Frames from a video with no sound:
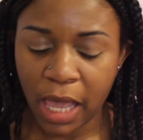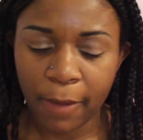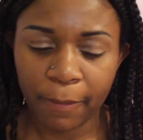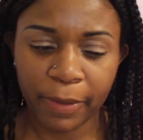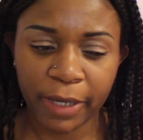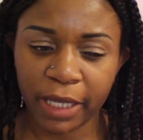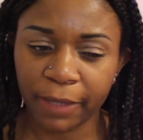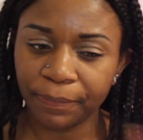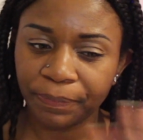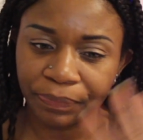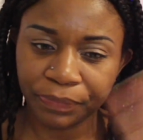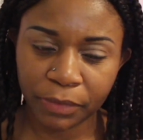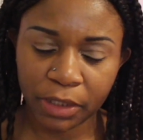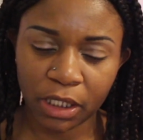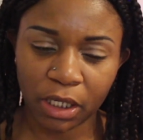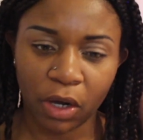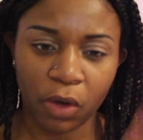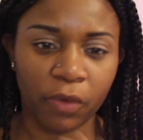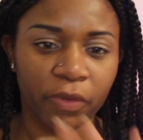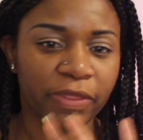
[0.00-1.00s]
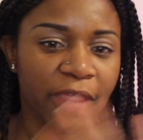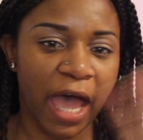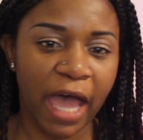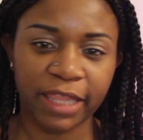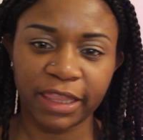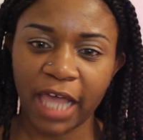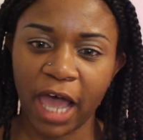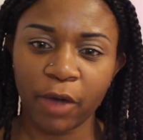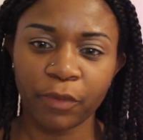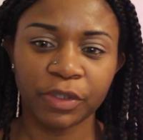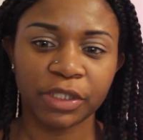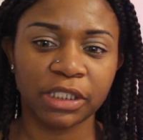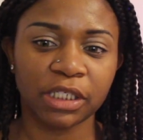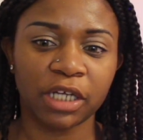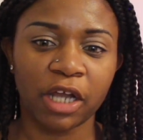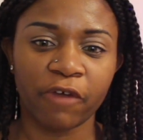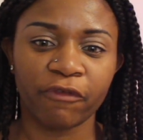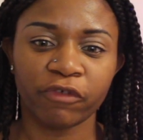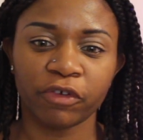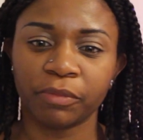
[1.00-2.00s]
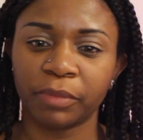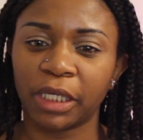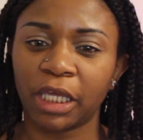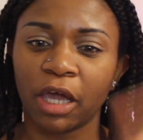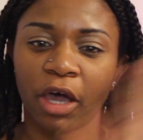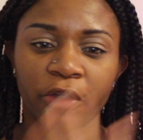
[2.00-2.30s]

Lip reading: But you know, that was enough for me.